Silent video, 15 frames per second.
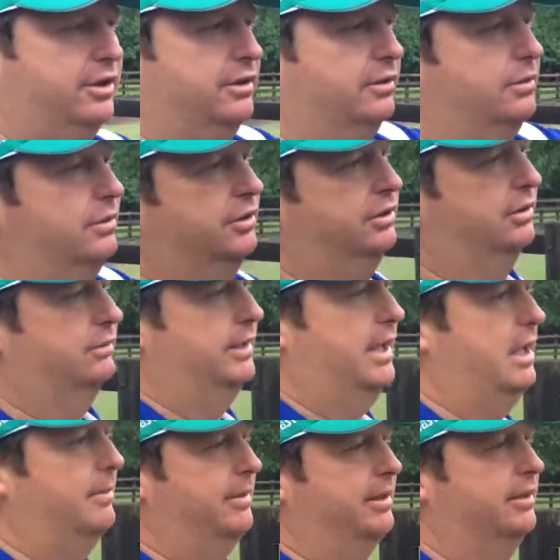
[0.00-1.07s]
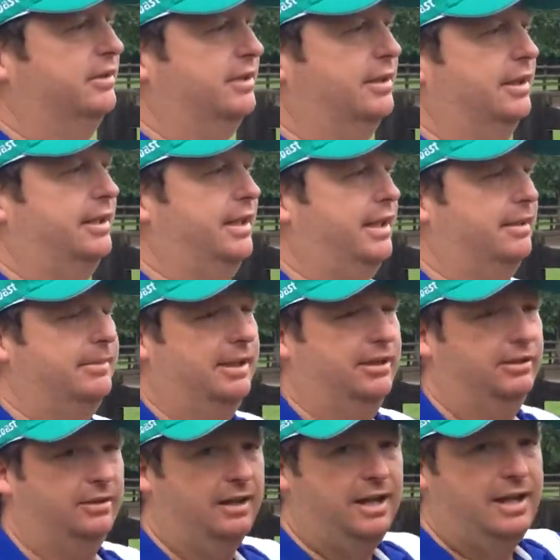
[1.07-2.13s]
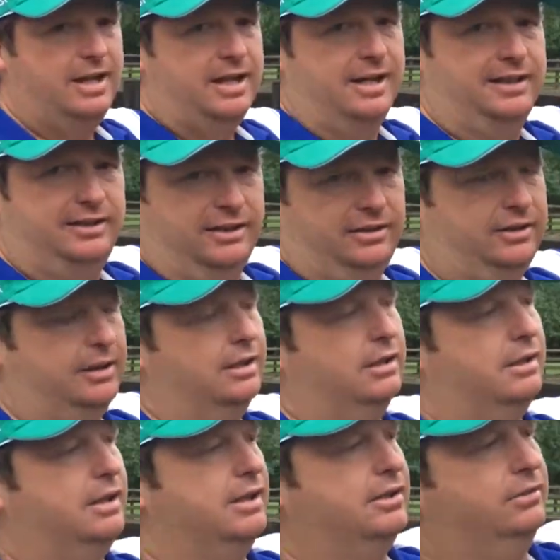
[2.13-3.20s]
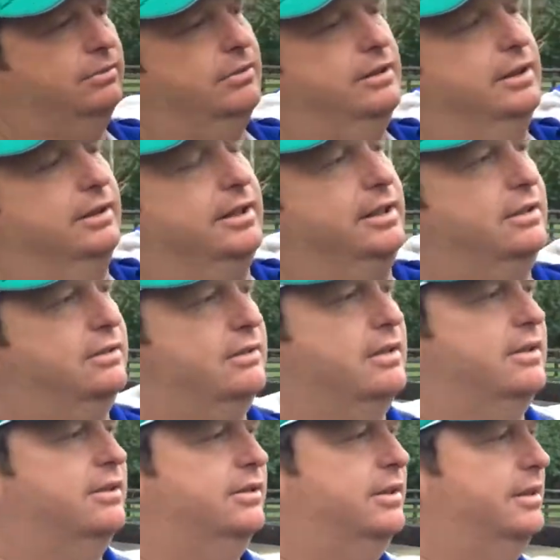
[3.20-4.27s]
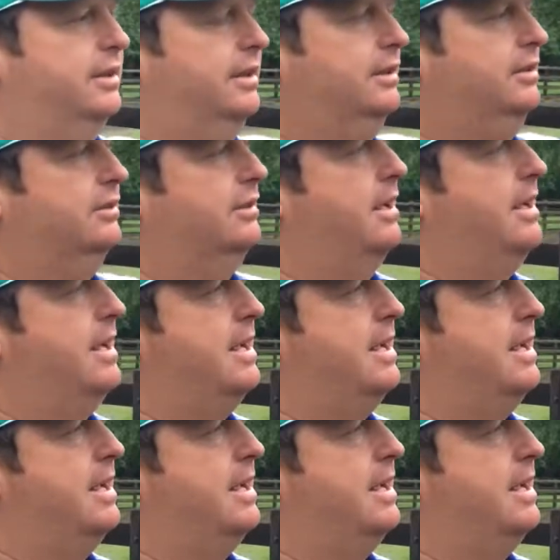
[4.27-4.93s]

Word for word: She's a horse that we're hoping to syndicate amongst existing clients with the elite syndicates,